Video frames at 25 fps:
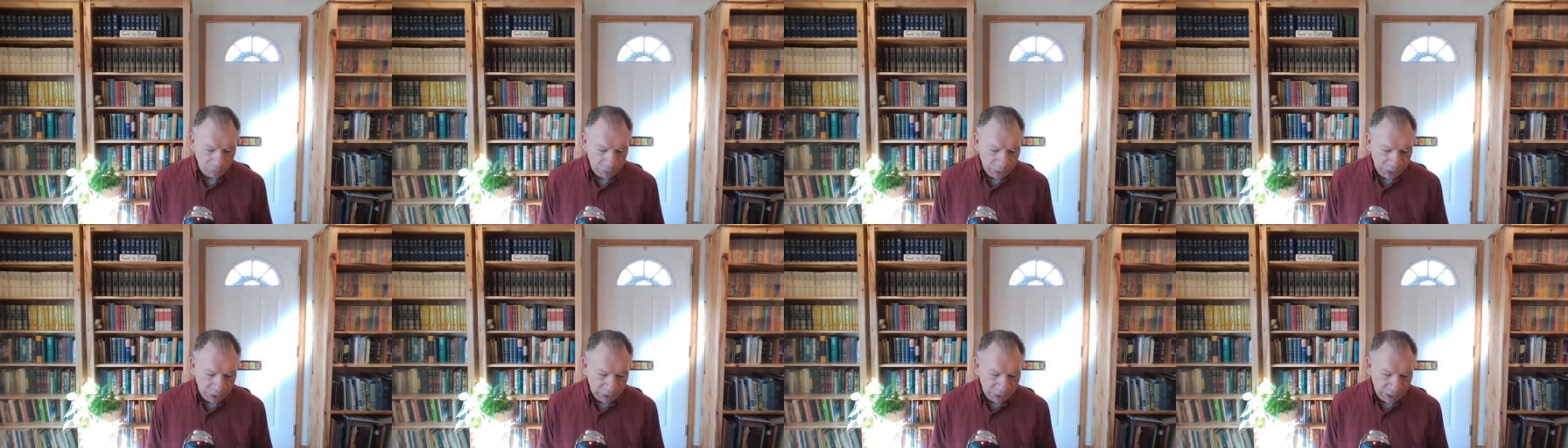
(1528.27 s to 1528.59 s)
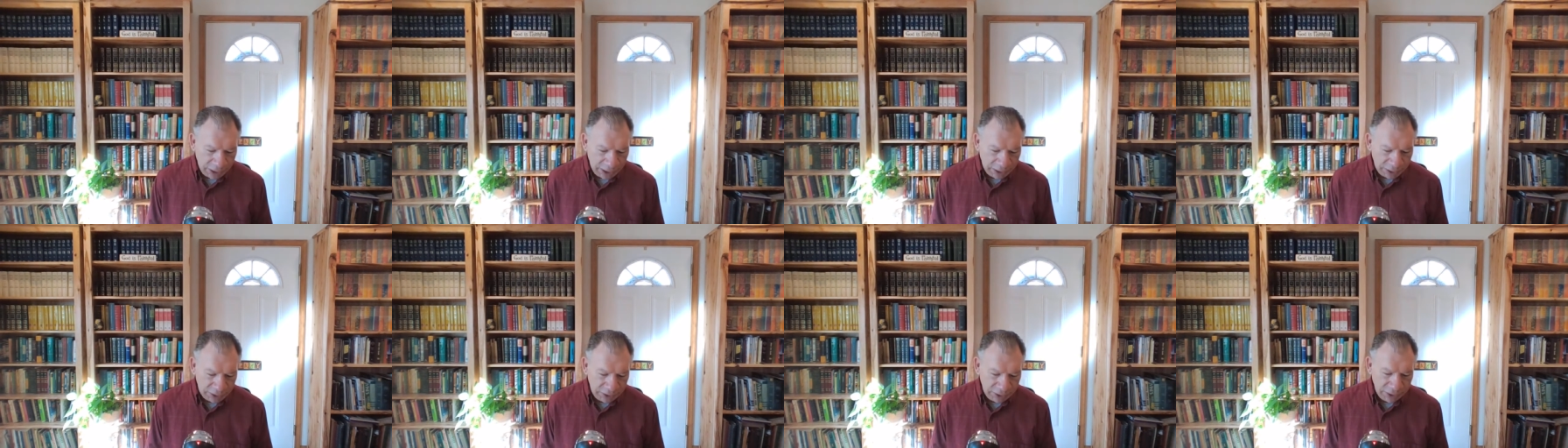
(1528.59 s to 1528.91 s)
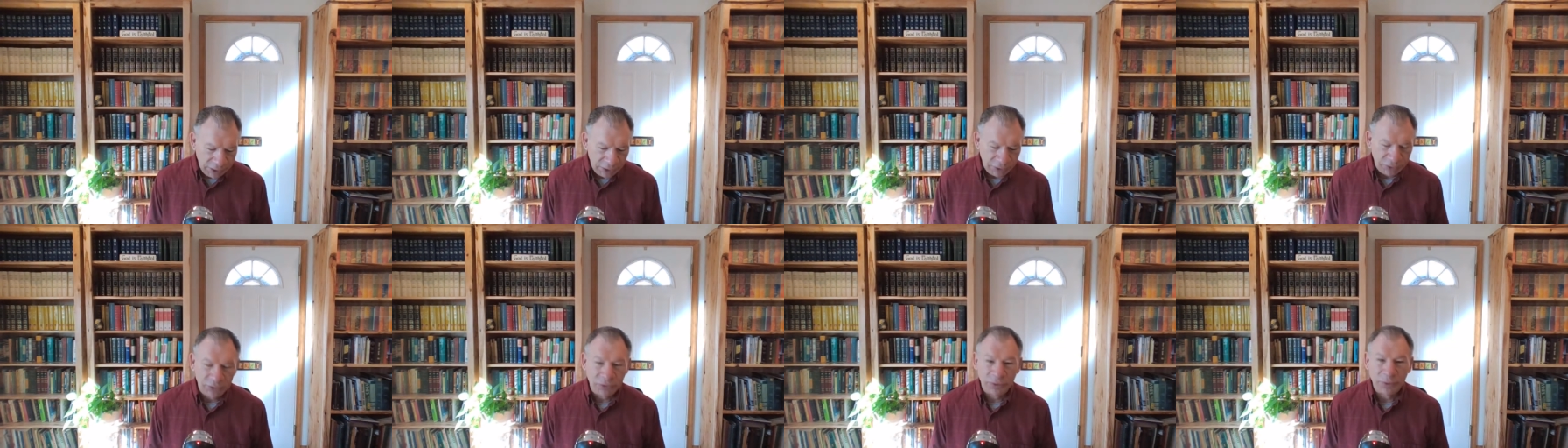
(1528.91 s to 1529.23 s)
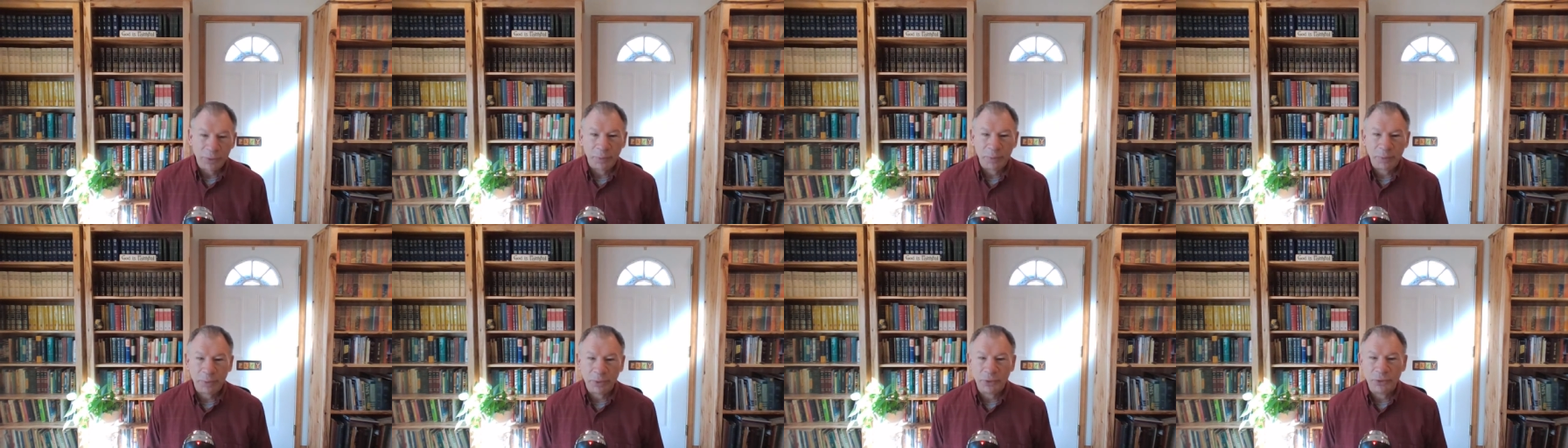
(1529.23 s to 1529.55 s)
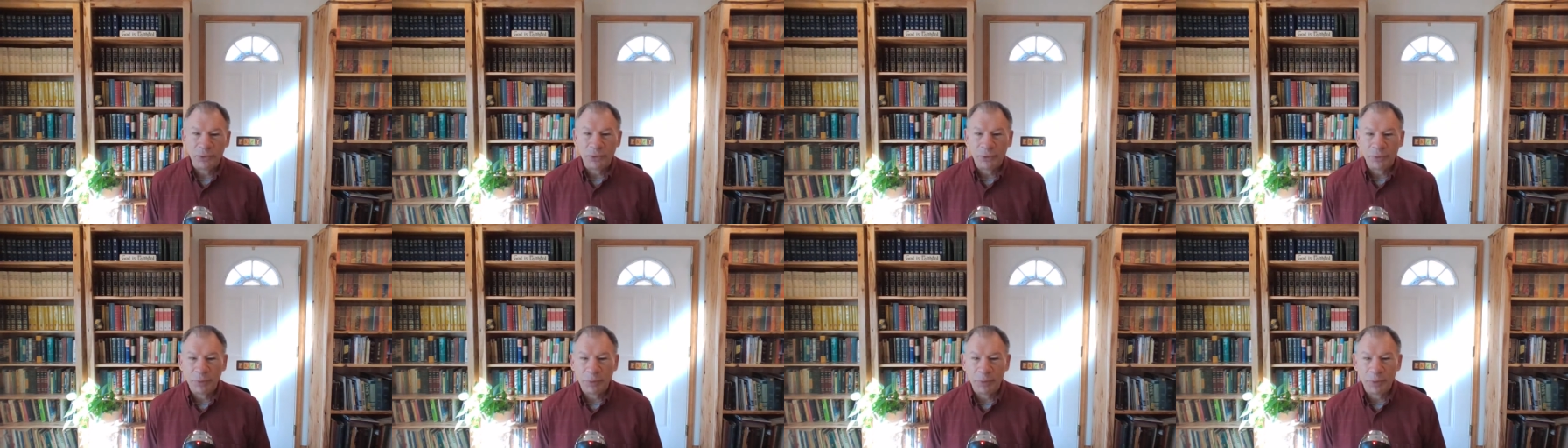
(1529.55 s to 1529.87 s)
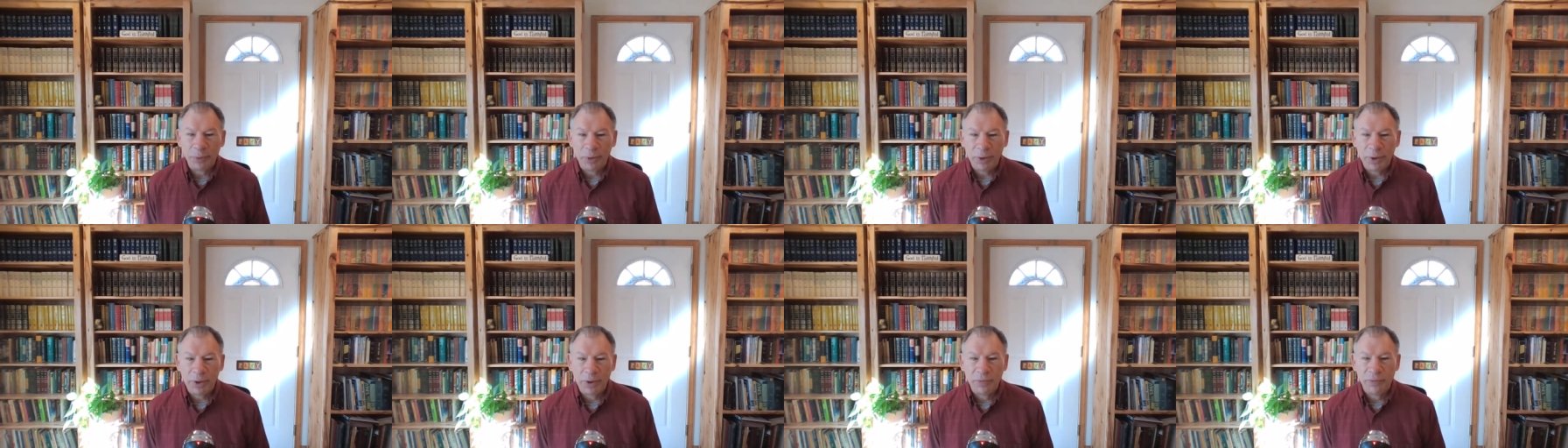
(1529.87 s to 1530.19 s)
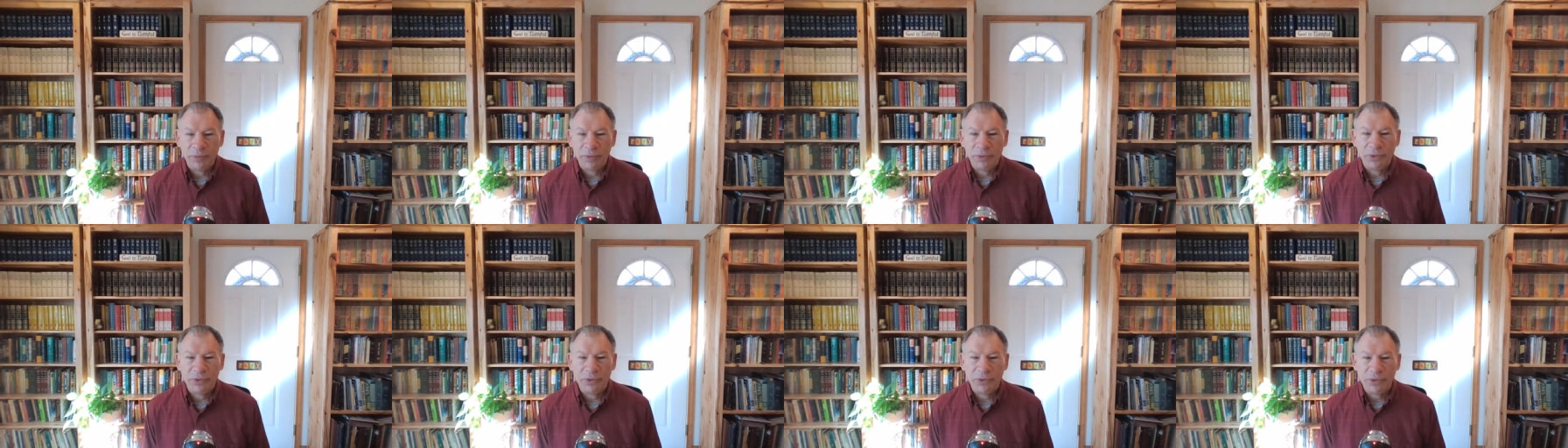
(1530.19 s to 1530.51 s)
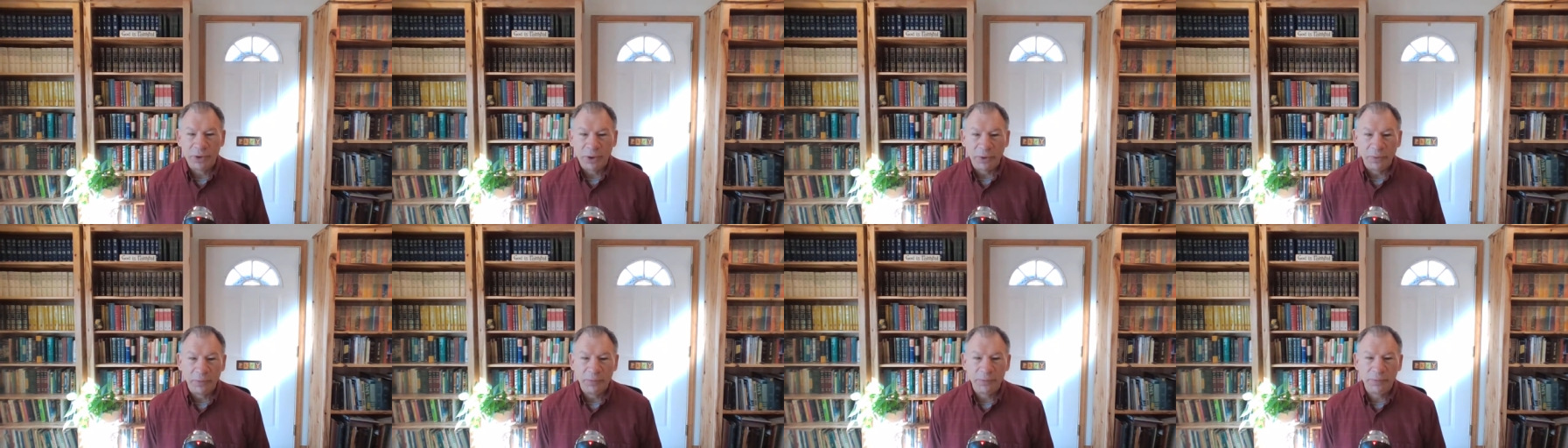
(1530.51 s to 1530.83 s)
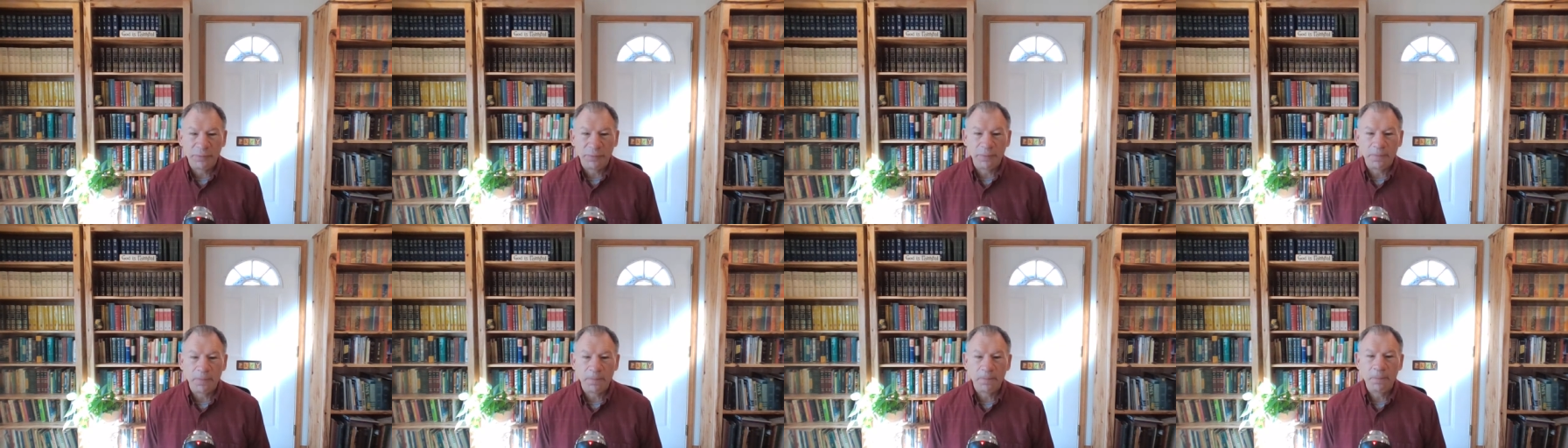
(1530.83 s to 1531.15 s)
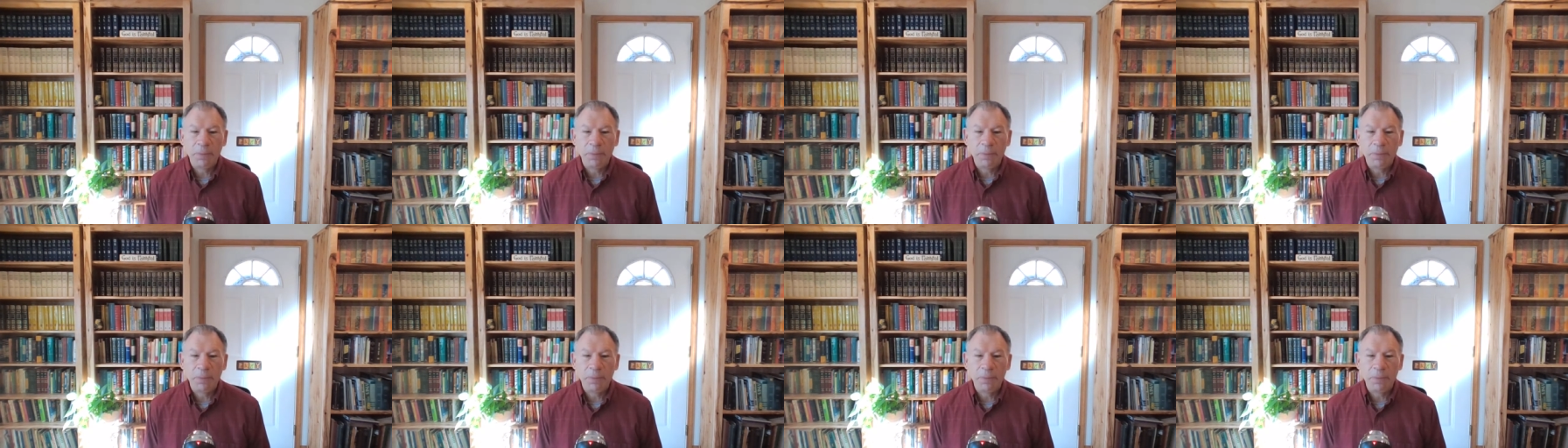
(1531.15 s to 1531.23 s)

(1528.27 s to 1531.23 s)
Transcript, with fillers: and that is the principle of self